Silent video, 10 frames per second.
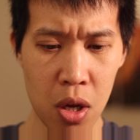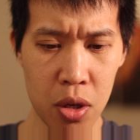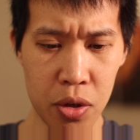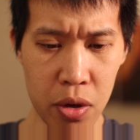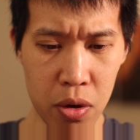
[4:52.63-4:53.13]

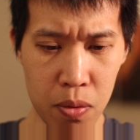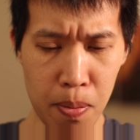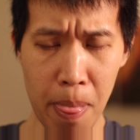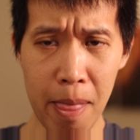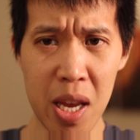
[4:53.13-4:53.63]
So
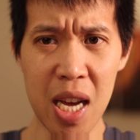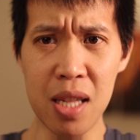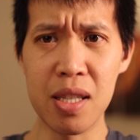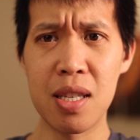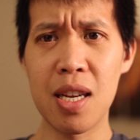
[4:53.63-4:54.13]
yeah,
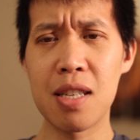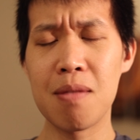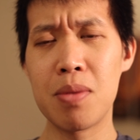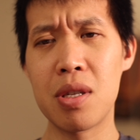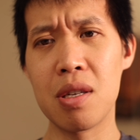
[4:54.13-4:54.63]
let's take
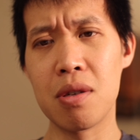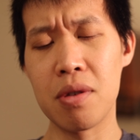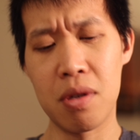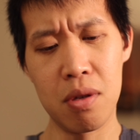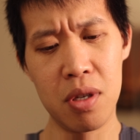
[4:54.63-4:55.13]
some
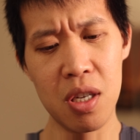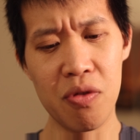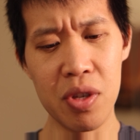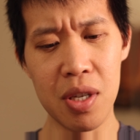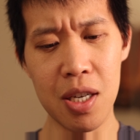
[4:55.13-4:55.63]
stills, see
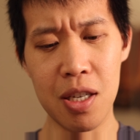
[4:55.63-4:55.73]
if this